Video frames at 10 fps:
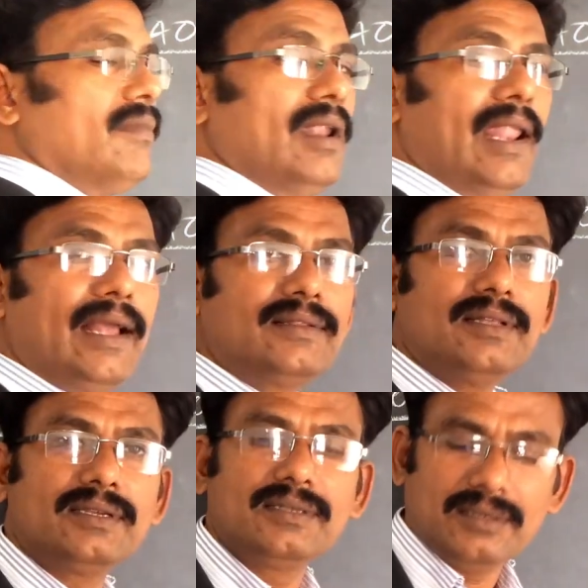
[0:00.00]
like
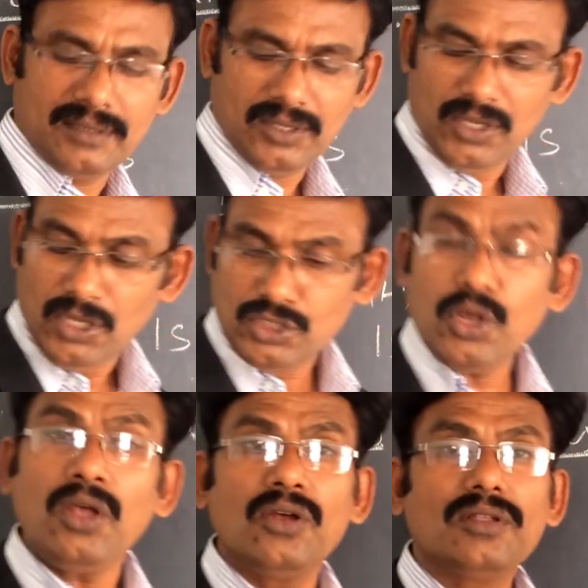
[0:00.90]
that.
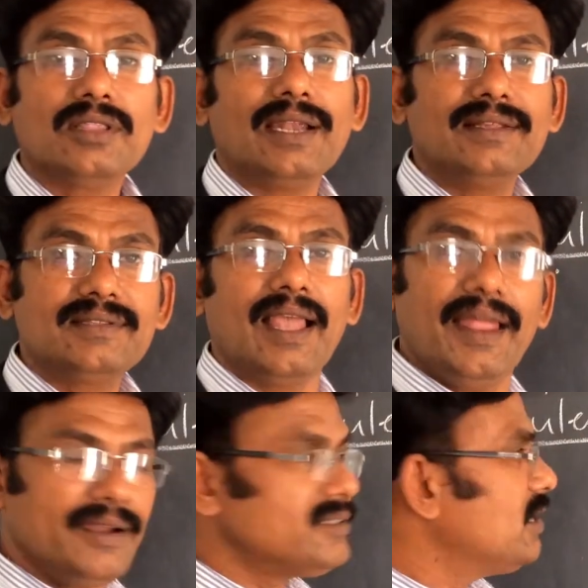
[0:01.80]
So that is the
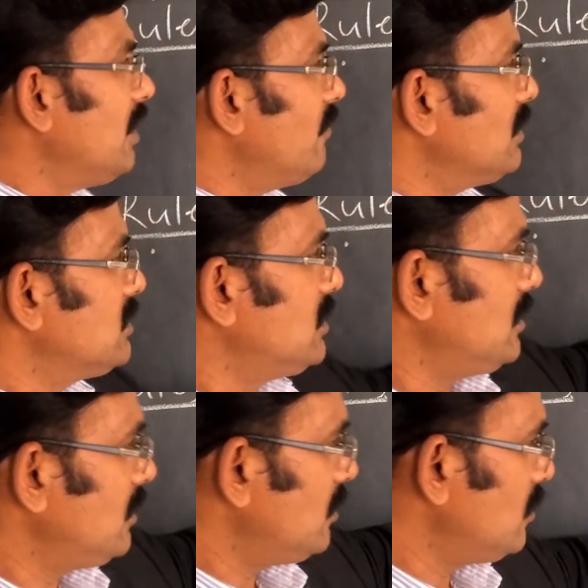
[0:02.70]
energy levels.
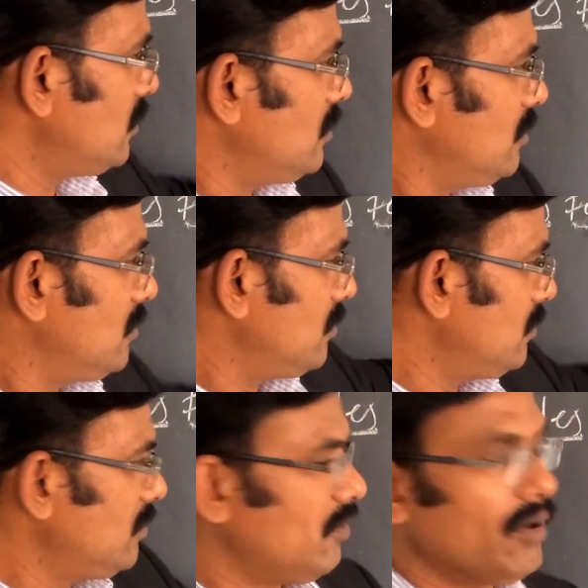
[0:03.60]

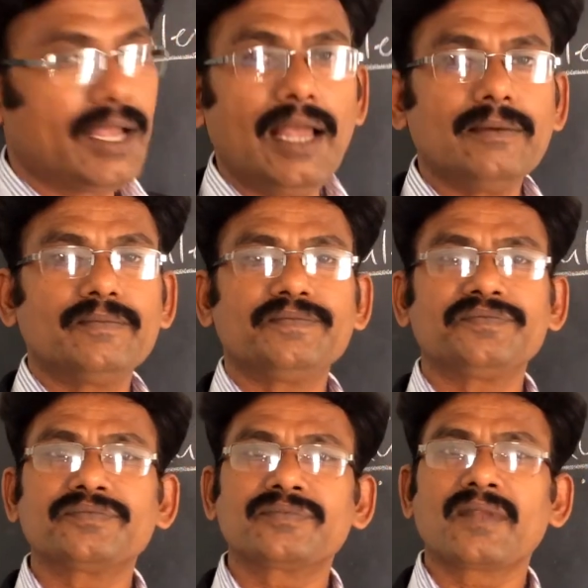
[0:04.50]
Okay,
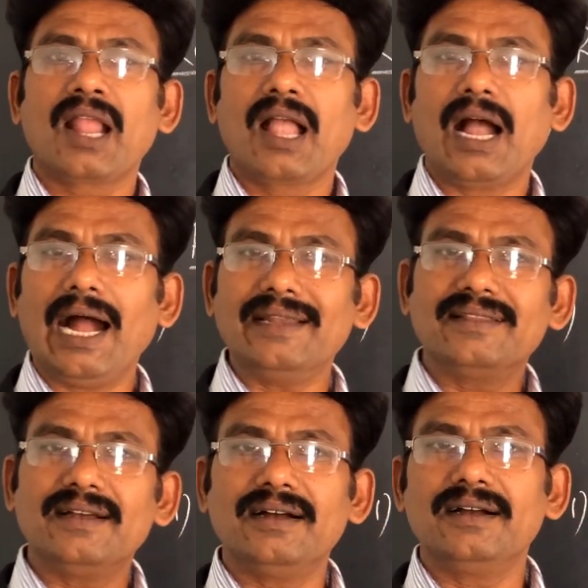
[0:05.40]
and
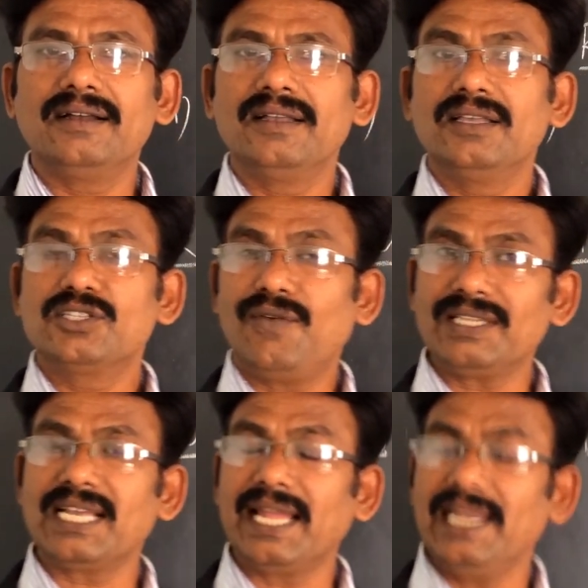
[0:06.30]
so
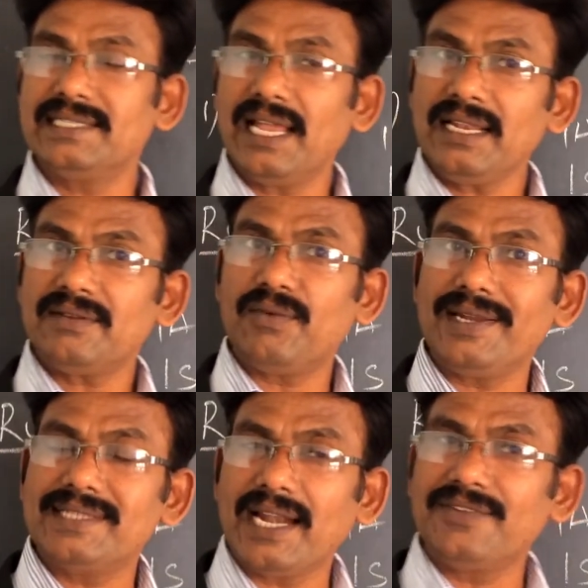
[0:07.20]
once again listen, what
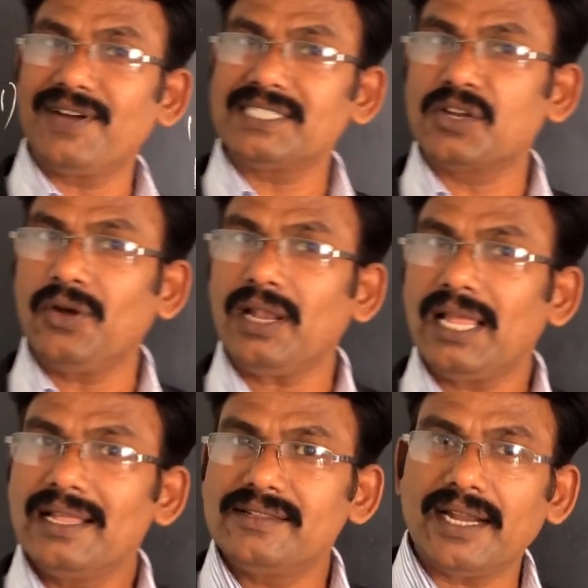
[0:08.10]
is that first
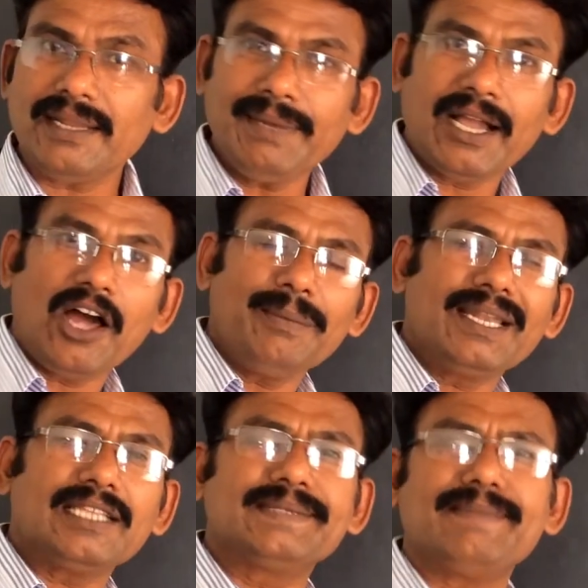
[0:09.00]
rule? The atomic
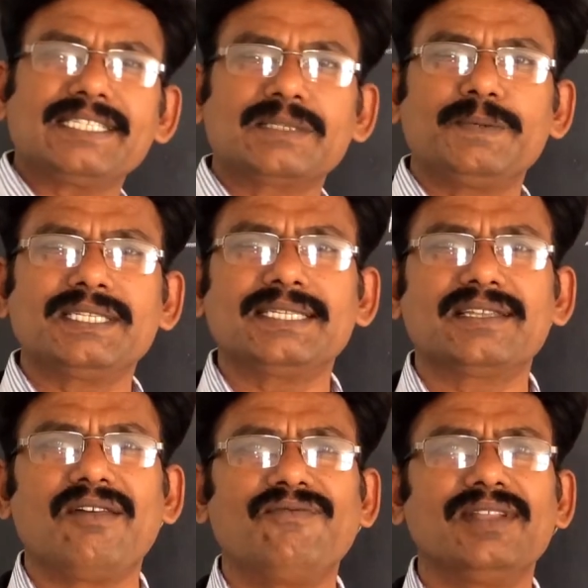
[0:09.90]
orbitals must possess
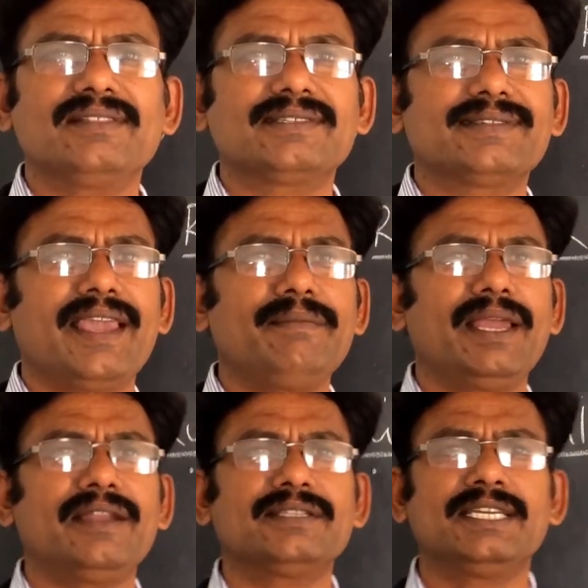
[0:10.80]
roughly the same
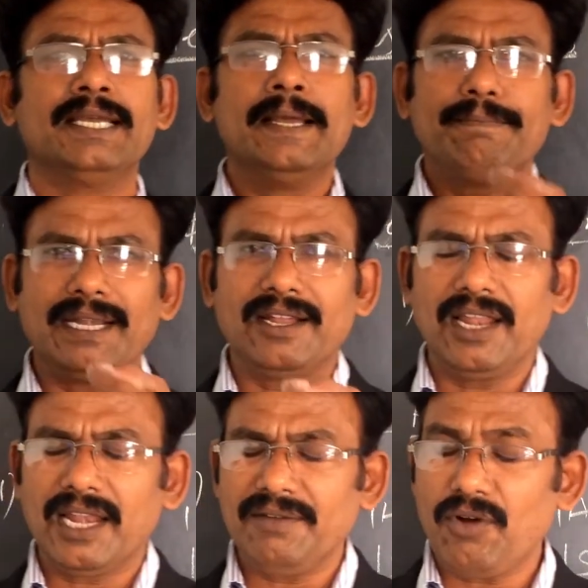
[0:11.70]
energy,
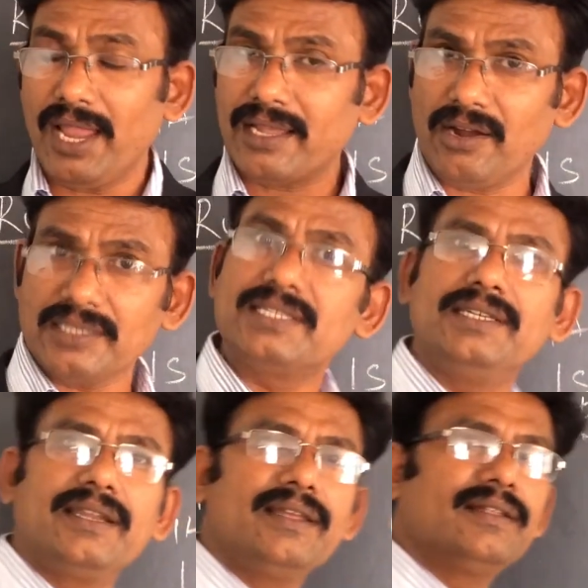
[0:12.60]
particularly while
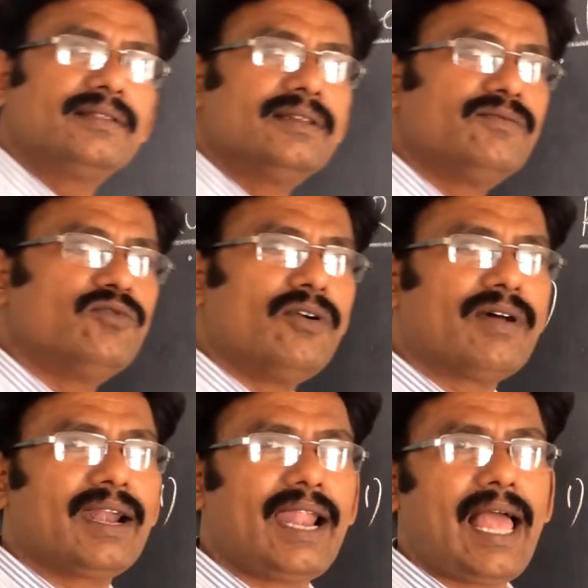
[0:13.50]
considering the
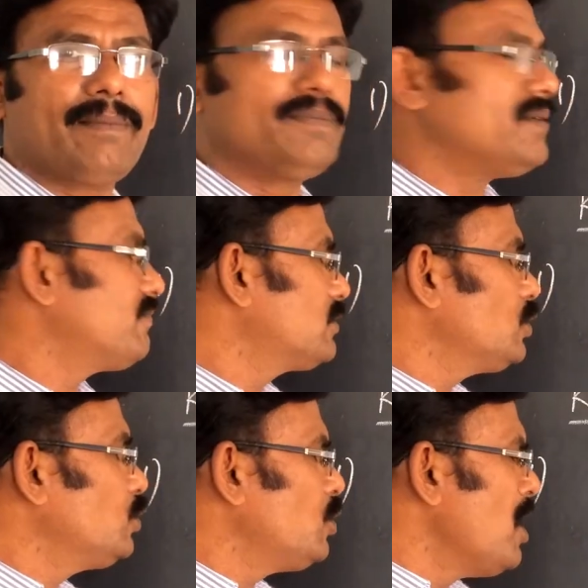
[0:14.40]
overlap of
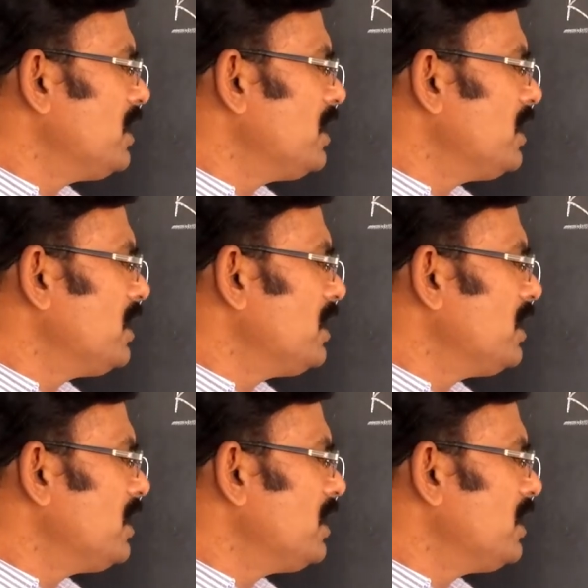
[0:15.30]
two